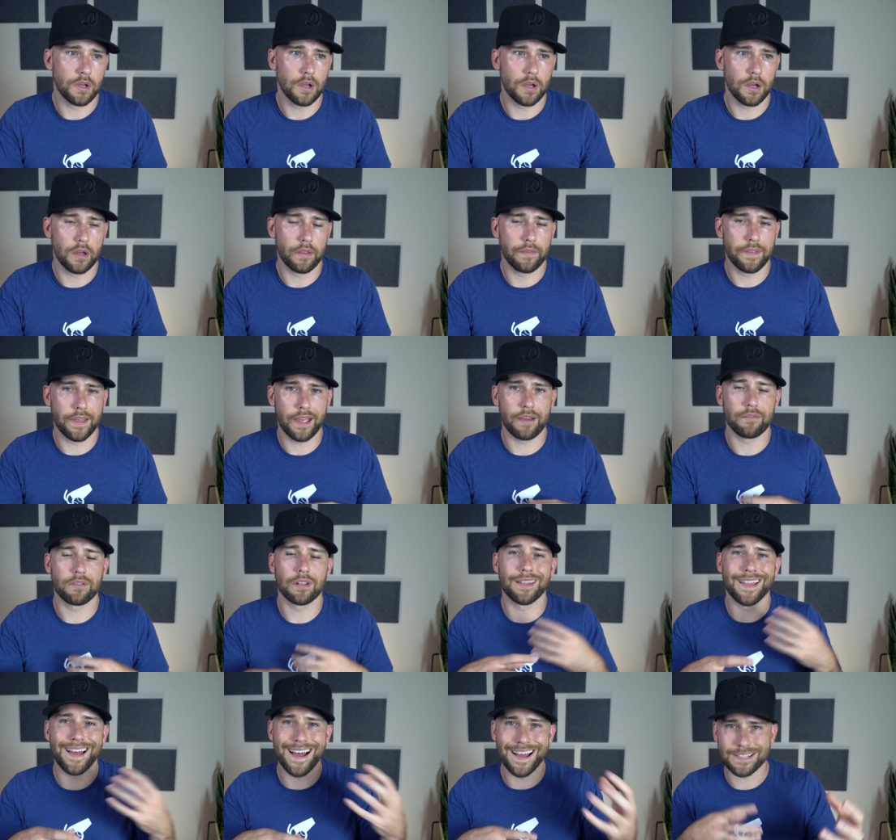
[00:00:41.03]
Uh, they have
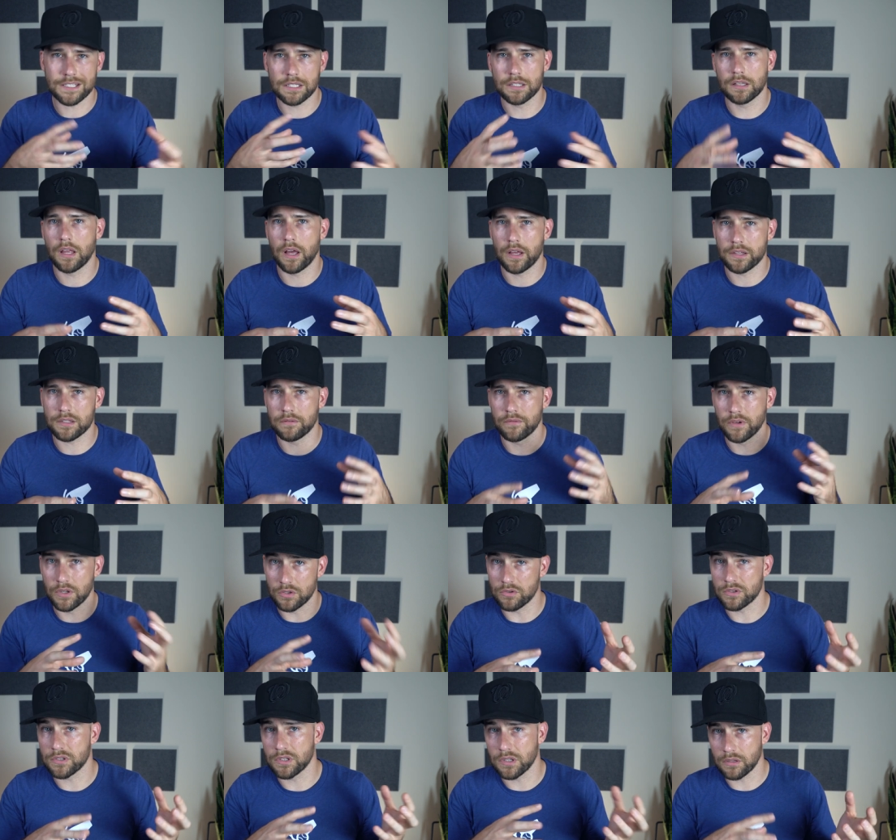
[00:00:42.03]
lots and lots of
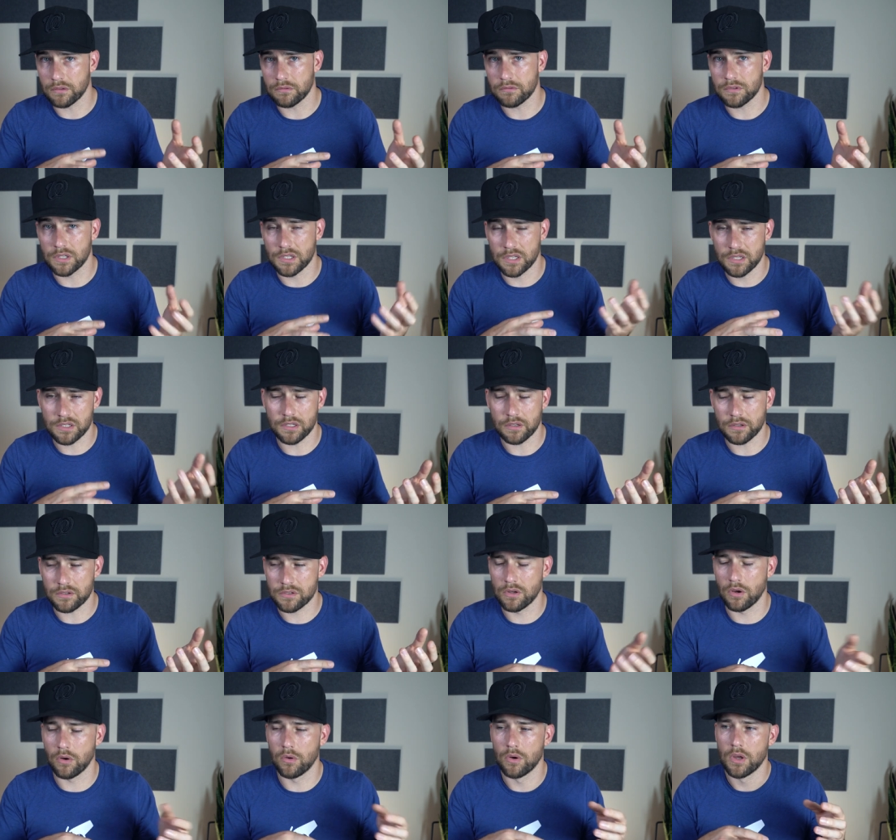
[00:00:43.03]
interesting statistics.
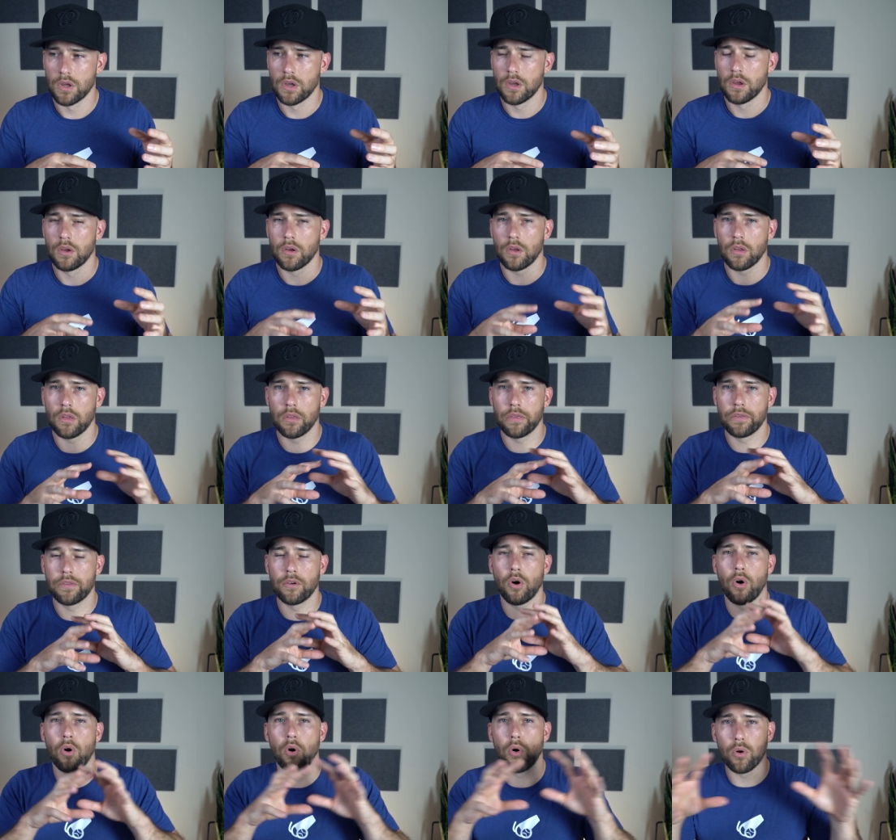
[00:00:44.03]
So
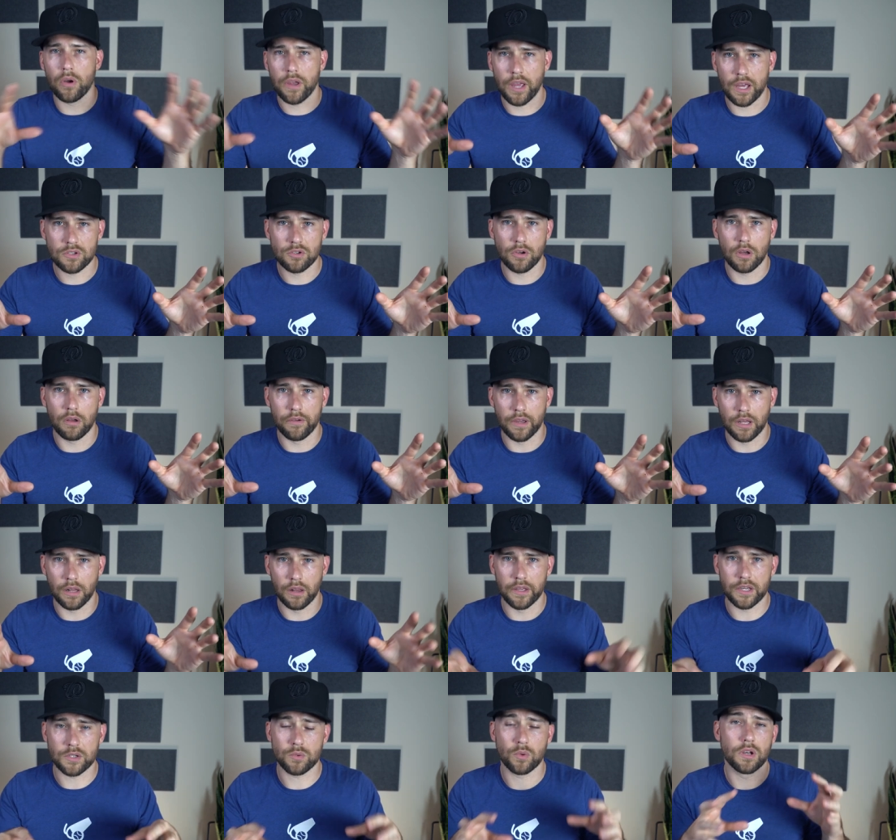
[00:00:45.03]
the whole catch-all of
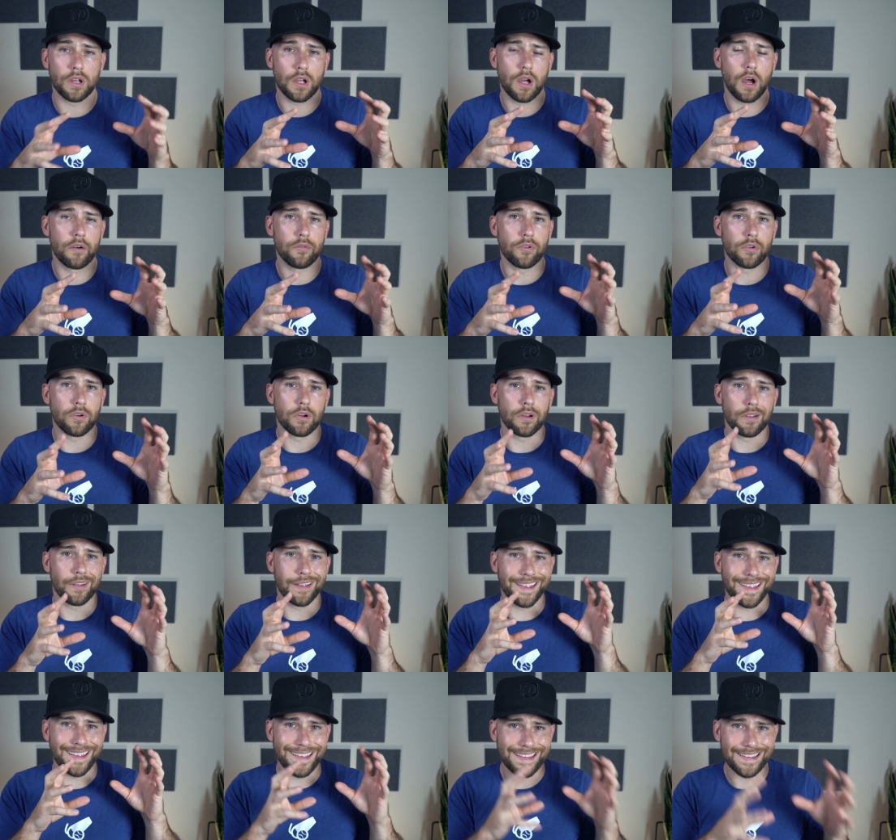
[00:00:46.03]
analytics we're going to cover
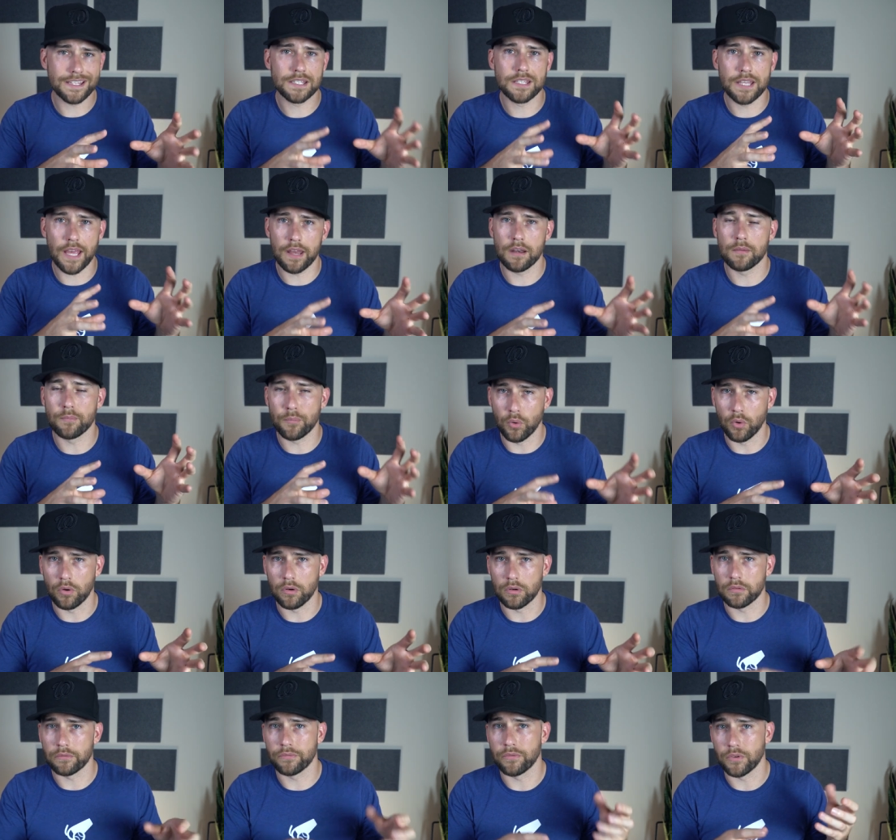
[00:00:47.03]
is that
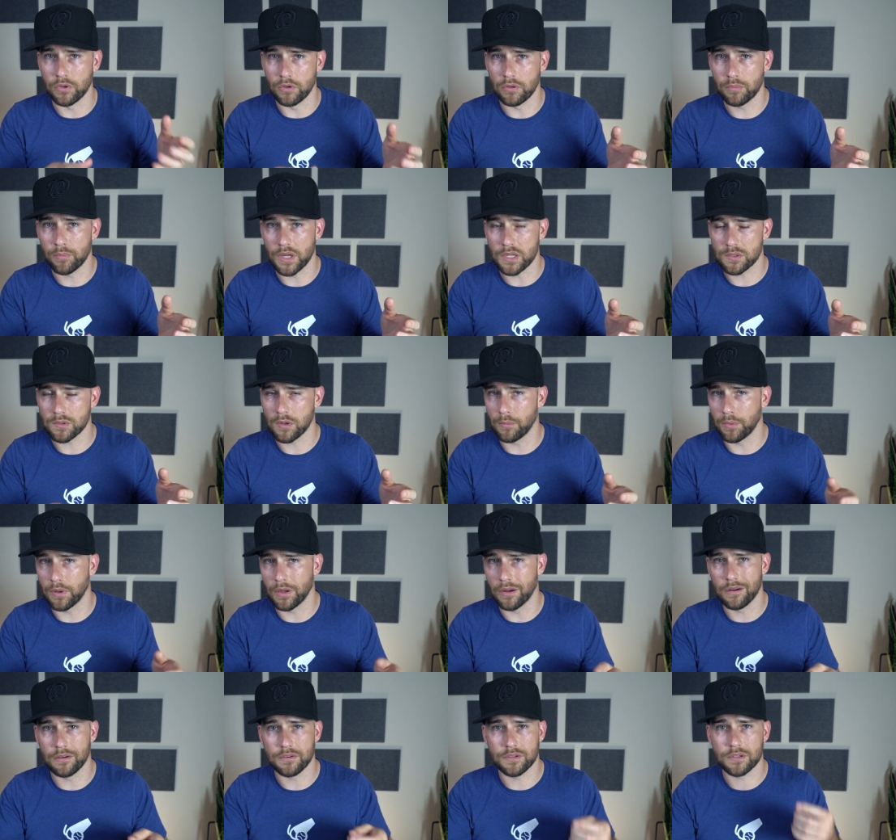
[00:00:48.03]
important for youth baseball
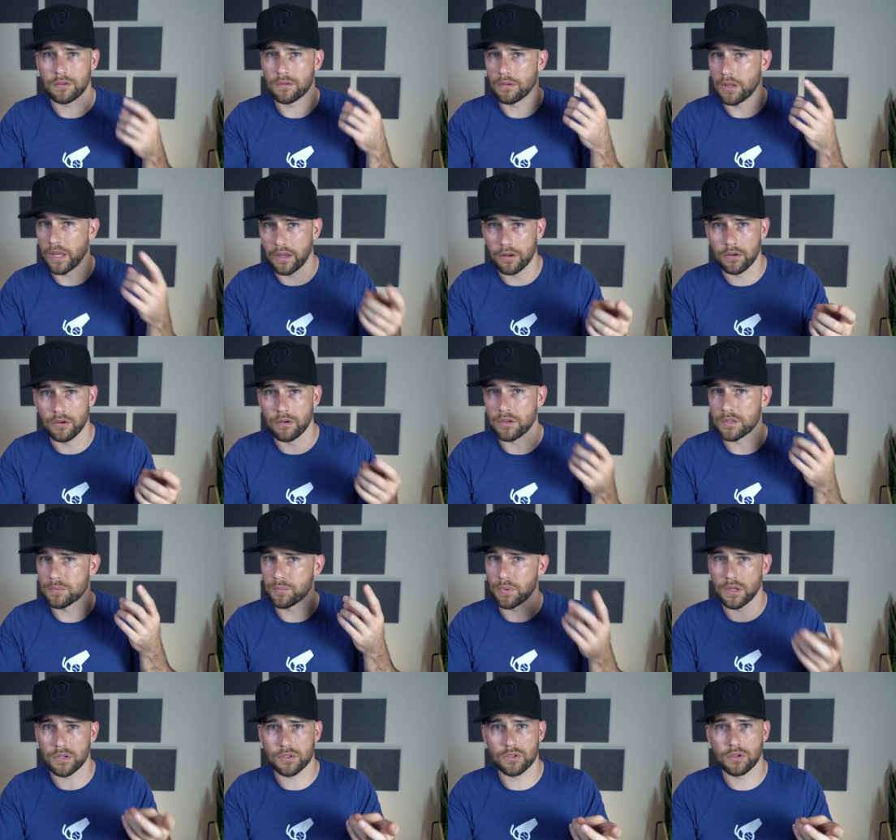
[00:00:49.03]
players, hitters,
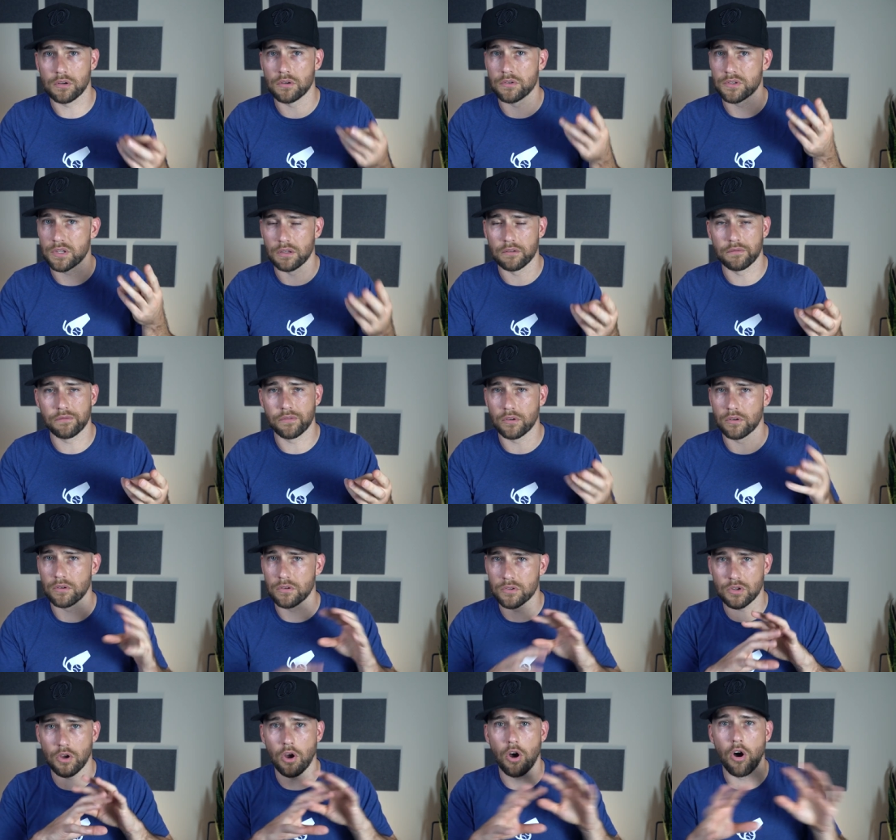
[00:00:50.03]
pitchers,
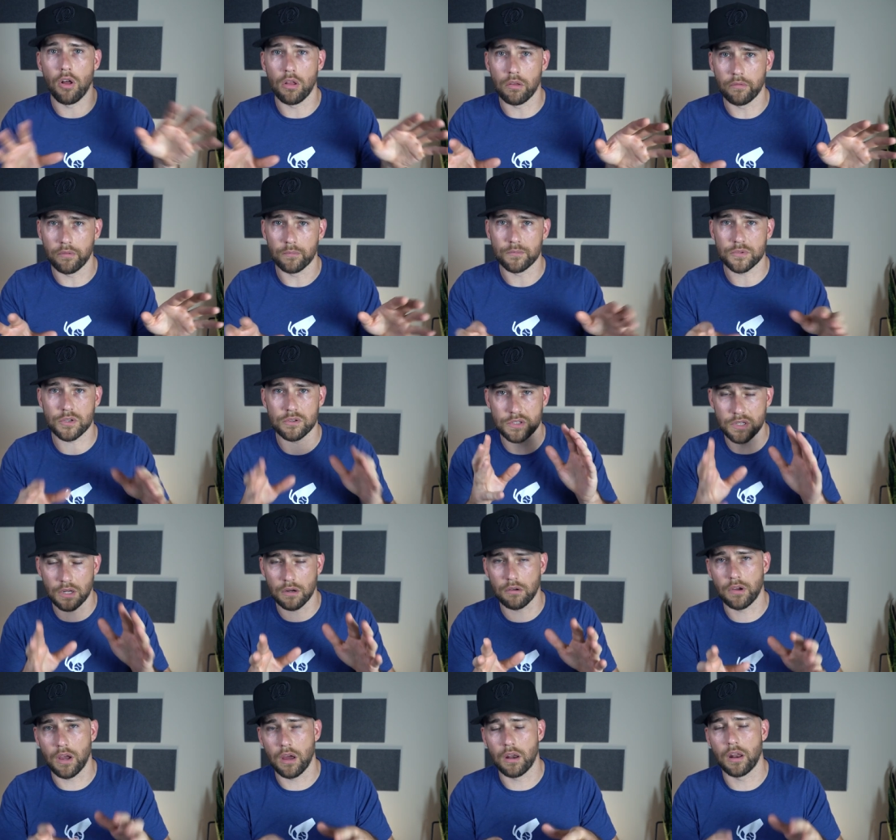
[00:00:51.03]
infielders, all of them. So
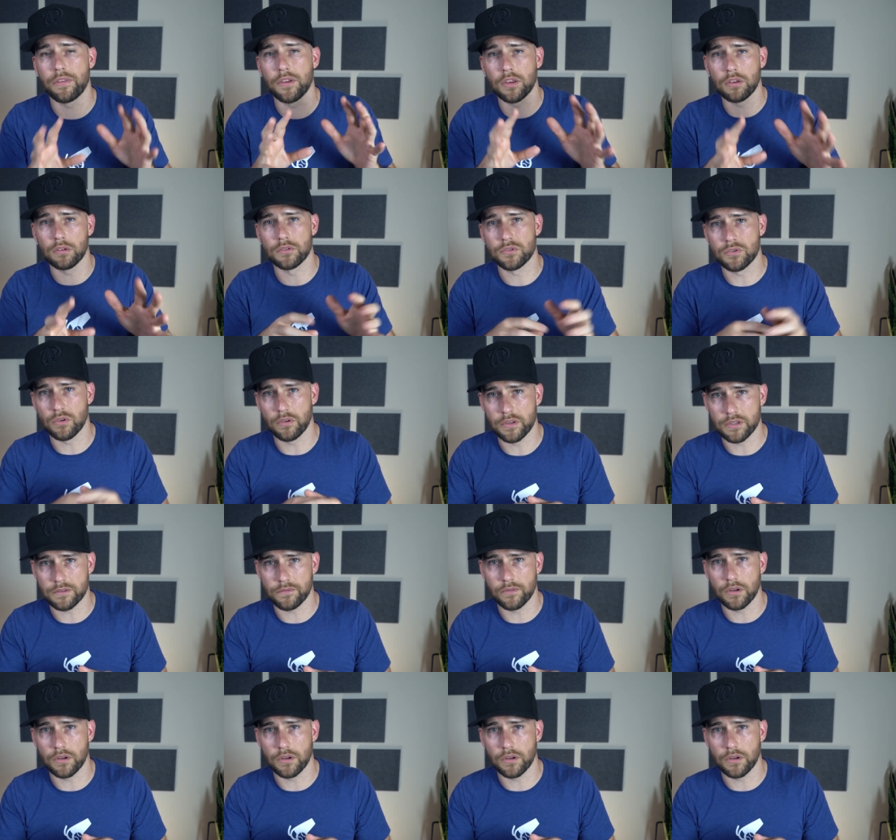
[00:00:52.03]
stick around. I think you'll enjoy this